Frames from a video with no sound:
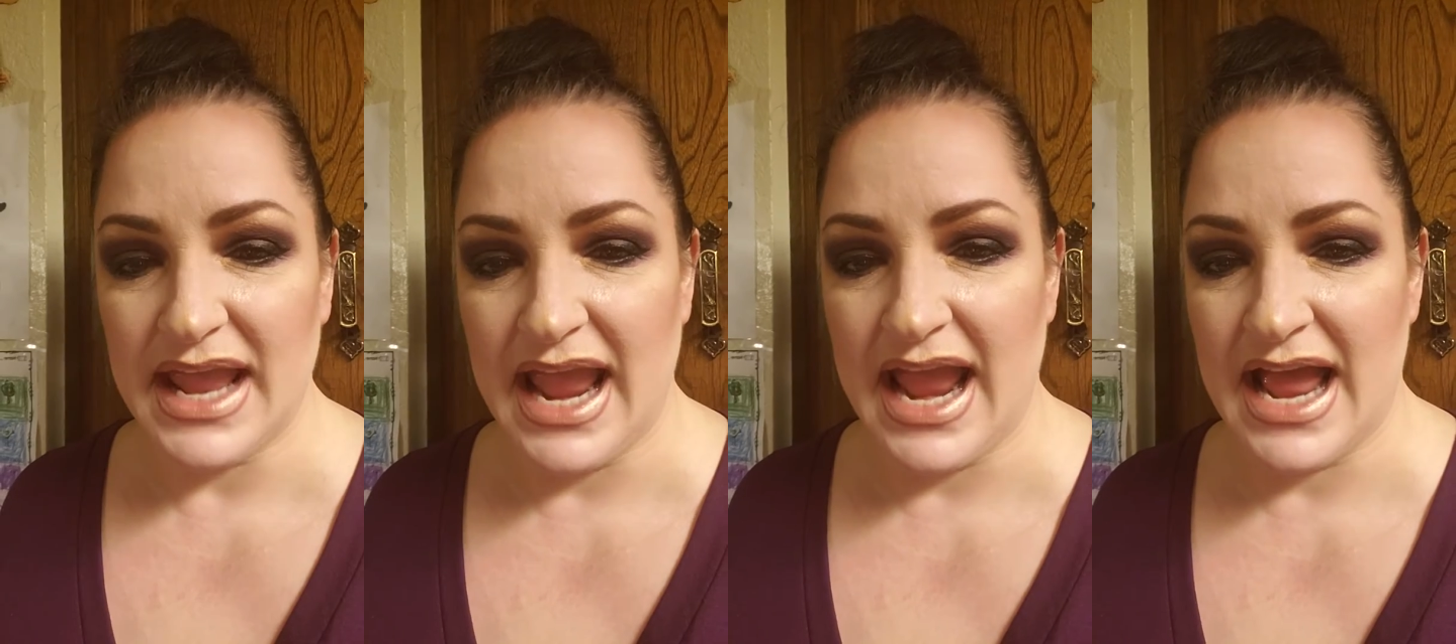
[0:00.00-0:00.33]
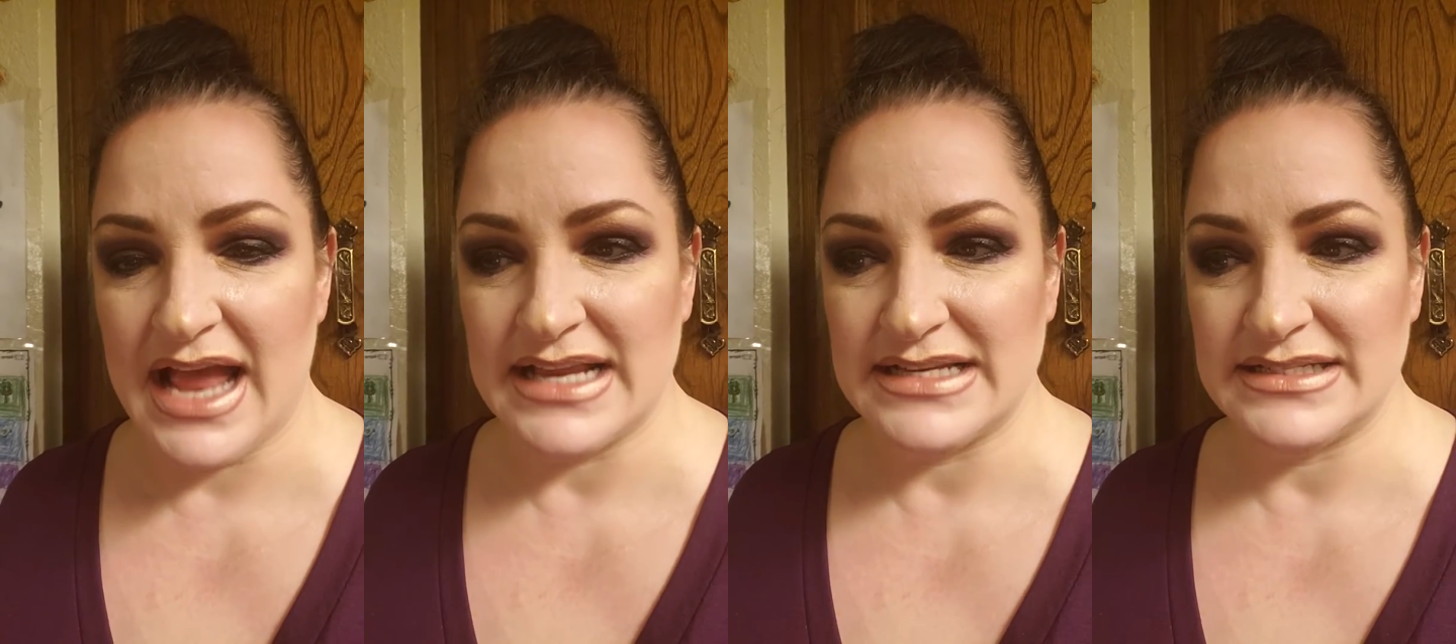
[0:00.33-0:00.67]

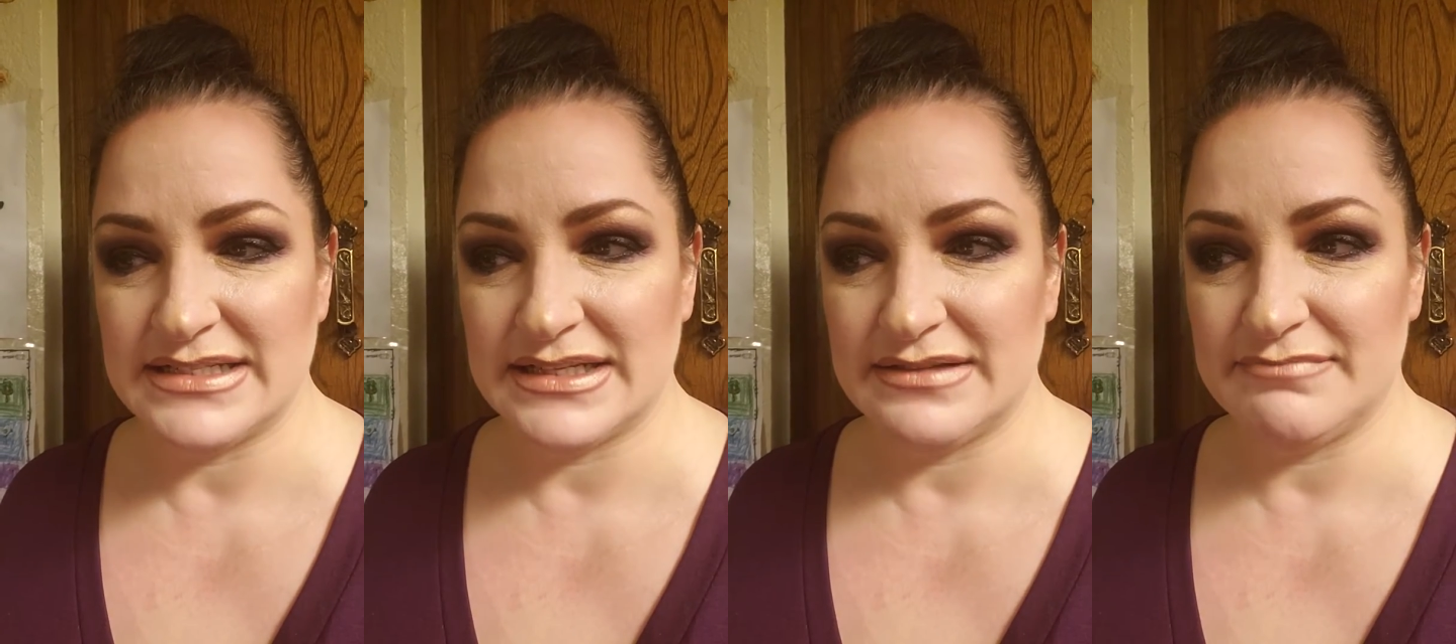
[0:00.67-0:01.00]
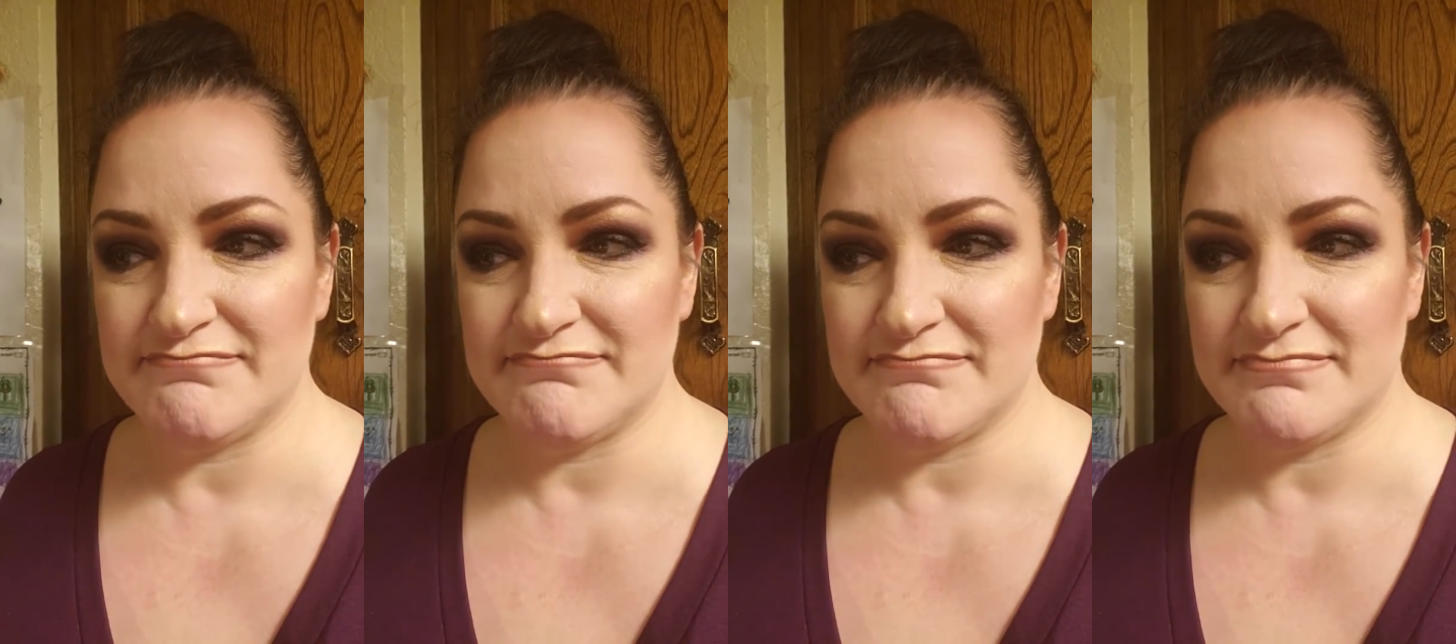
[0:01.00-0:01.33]
and
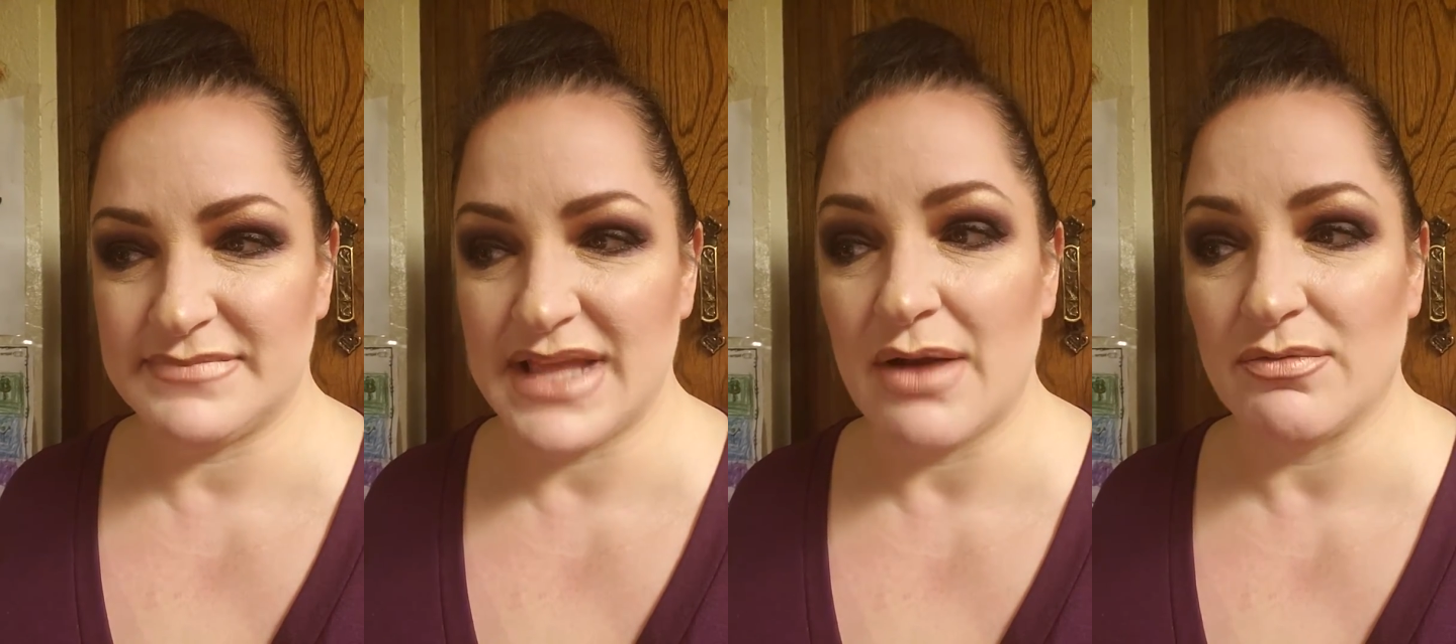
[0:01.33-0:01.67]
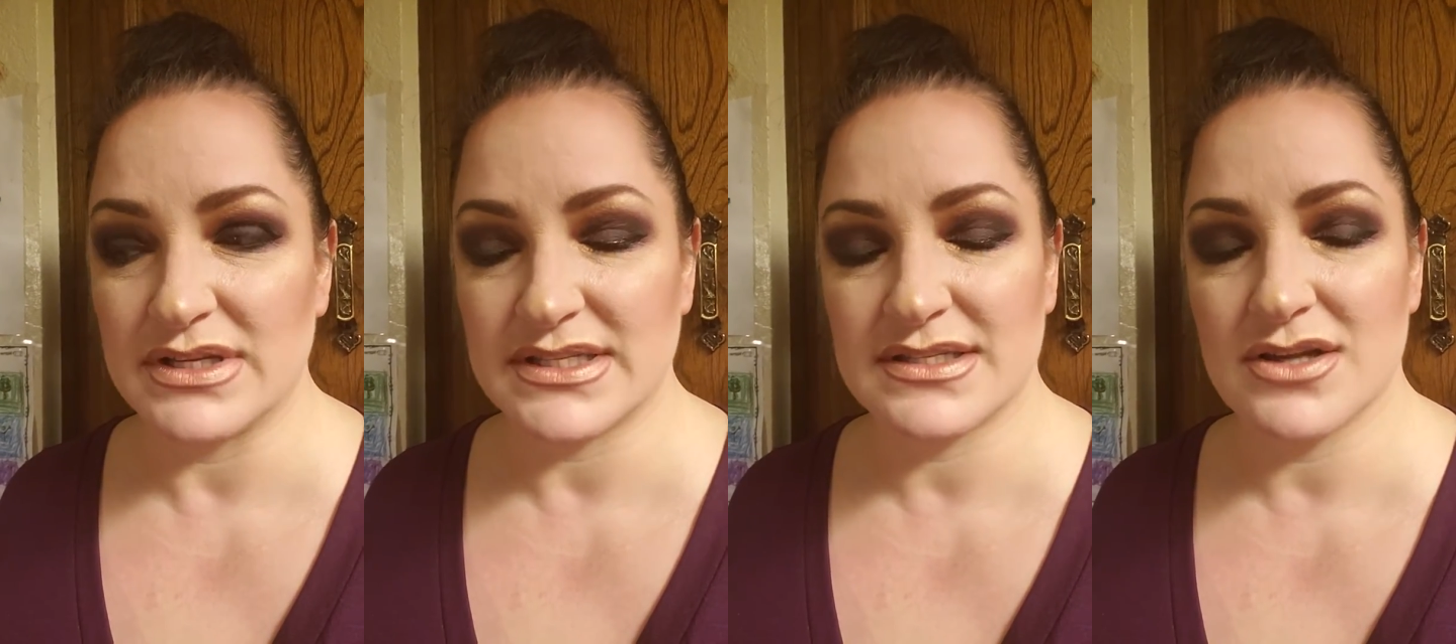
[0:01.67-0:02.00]
that
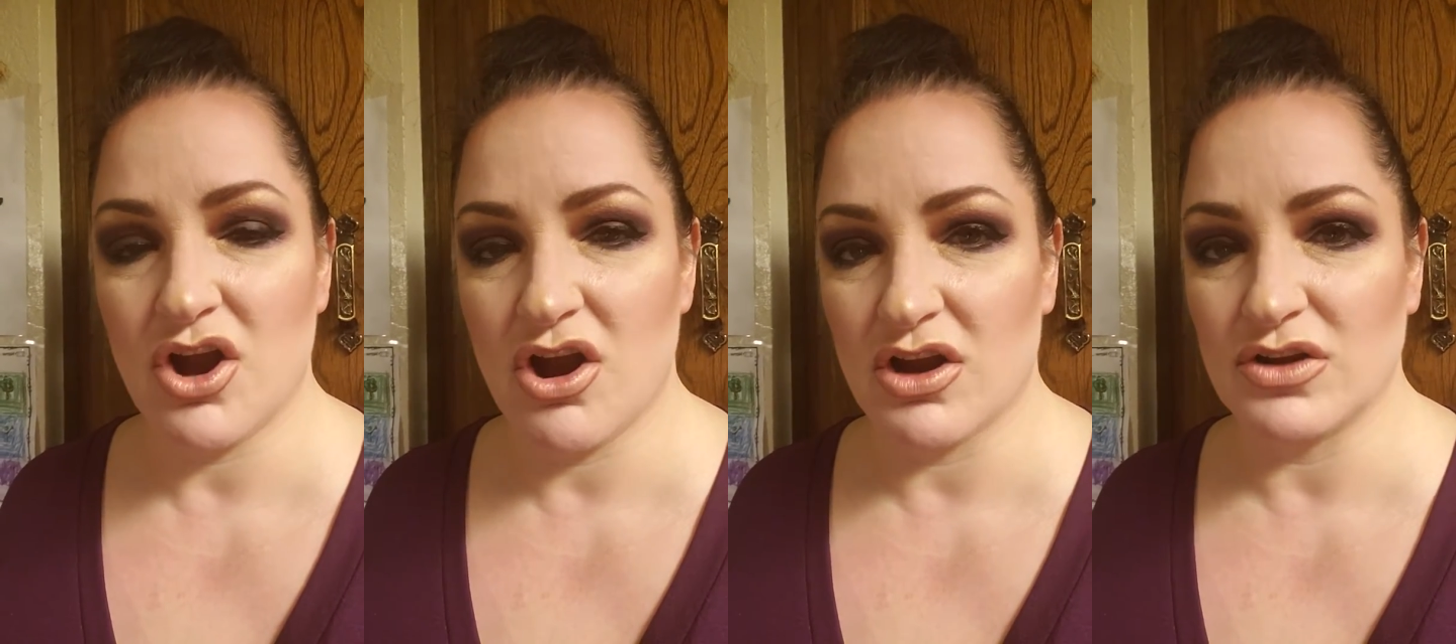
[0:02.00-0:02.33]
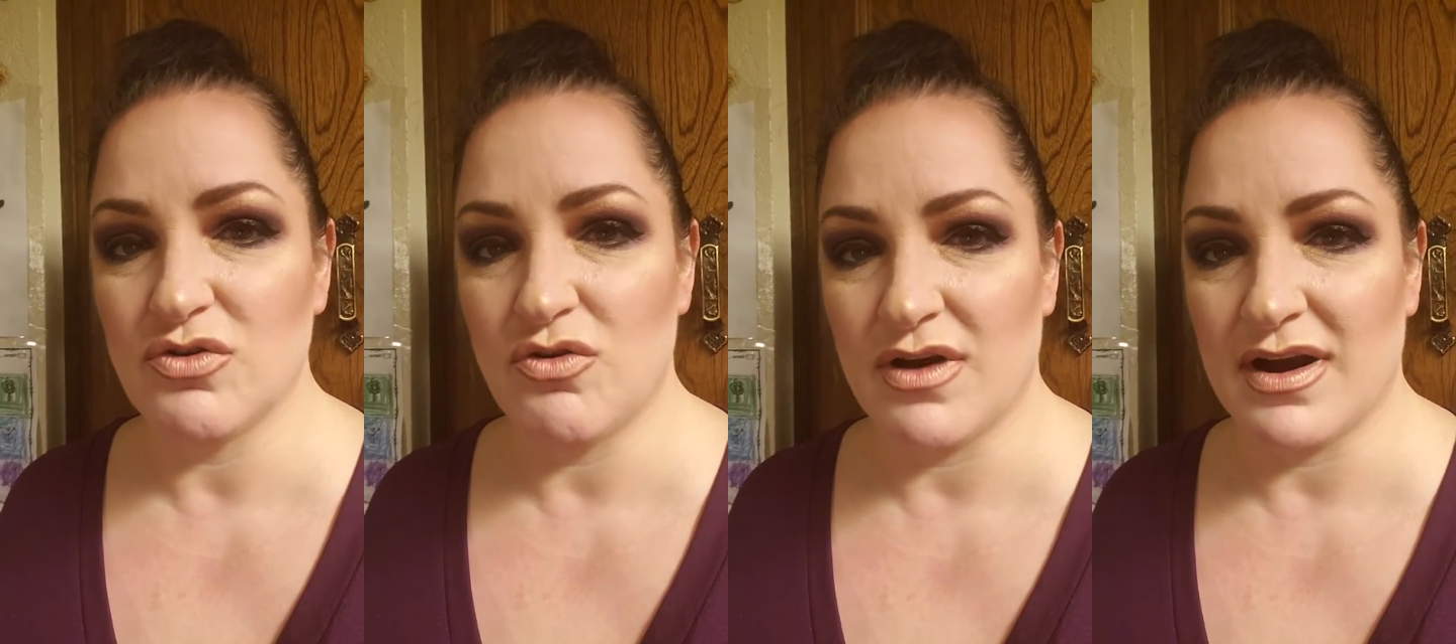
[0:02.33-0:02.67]
was
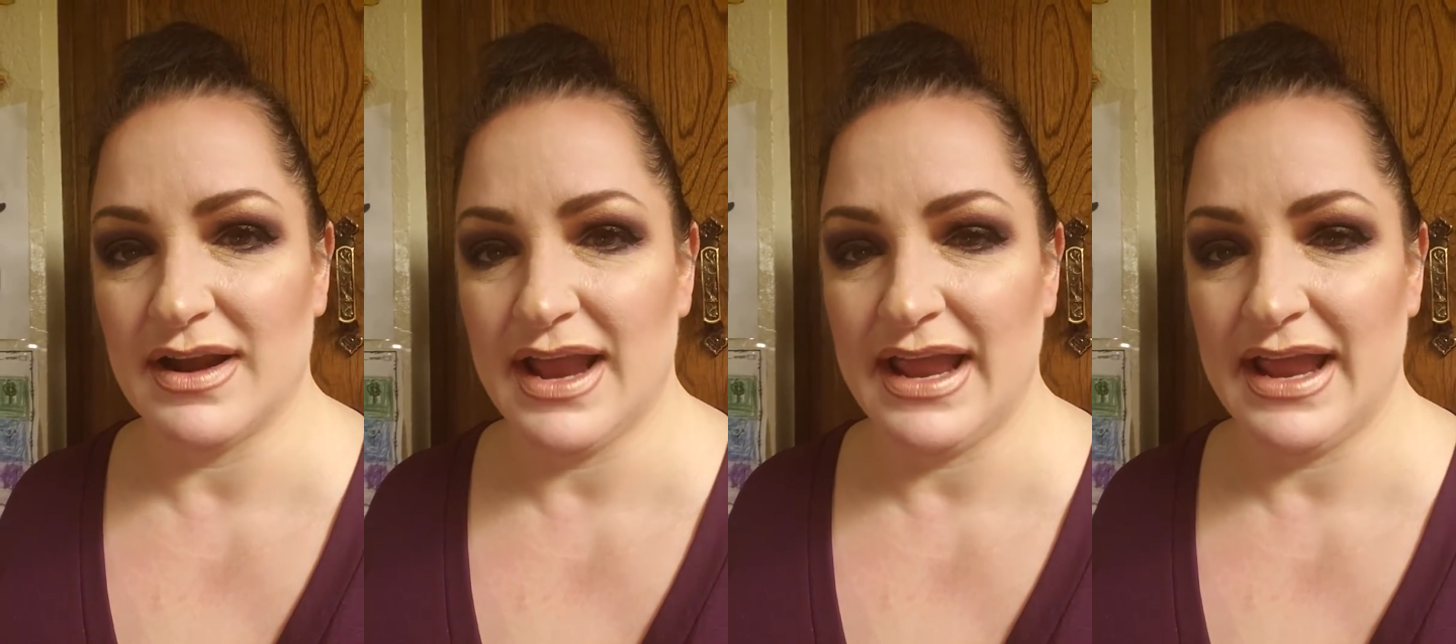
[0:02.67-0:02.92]
hardcore.